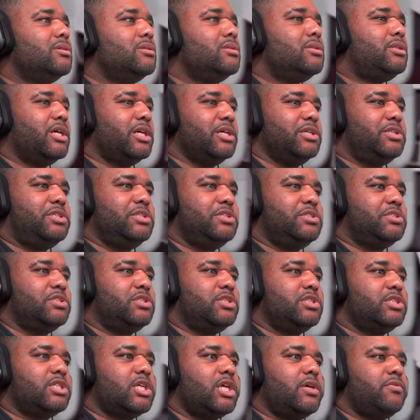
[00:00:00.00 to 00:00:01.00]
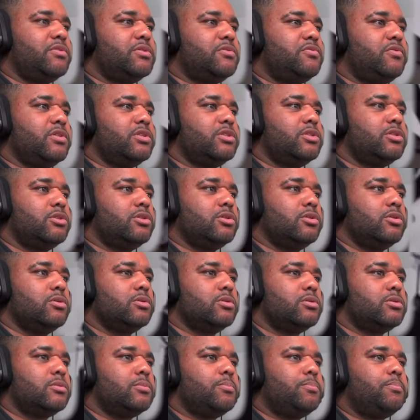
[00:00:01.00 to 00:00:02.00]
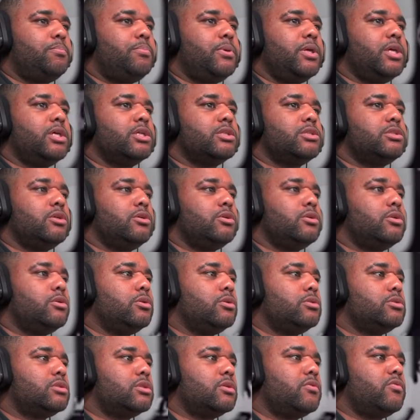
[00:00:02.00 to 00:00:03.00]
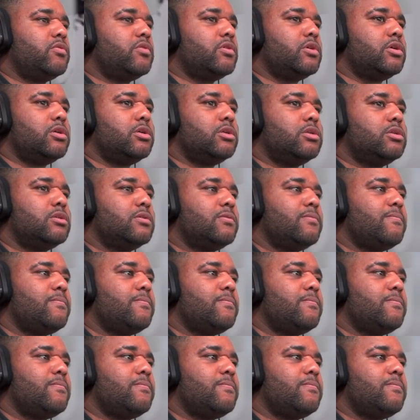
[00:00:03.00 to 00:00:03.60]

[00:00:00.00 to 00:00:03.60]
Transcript: This is the safest thing to do. The biggest load of nuts I've ever heard.